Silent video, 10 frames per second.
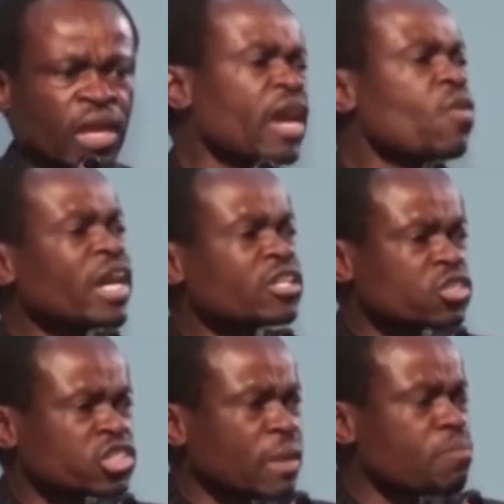And I want
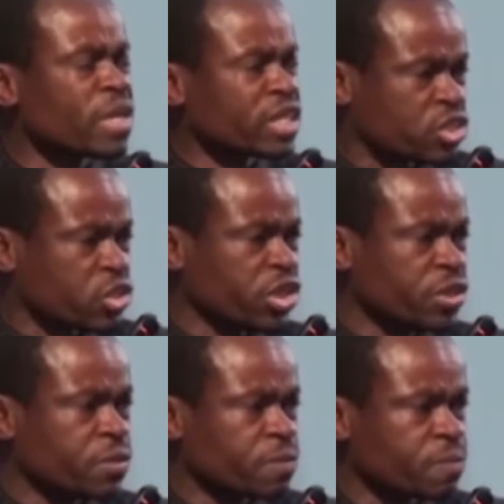to submit to
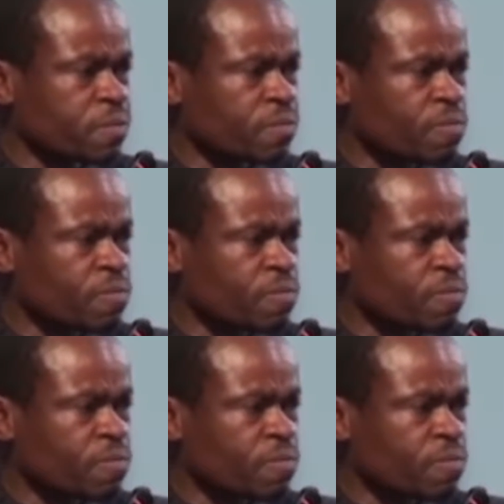you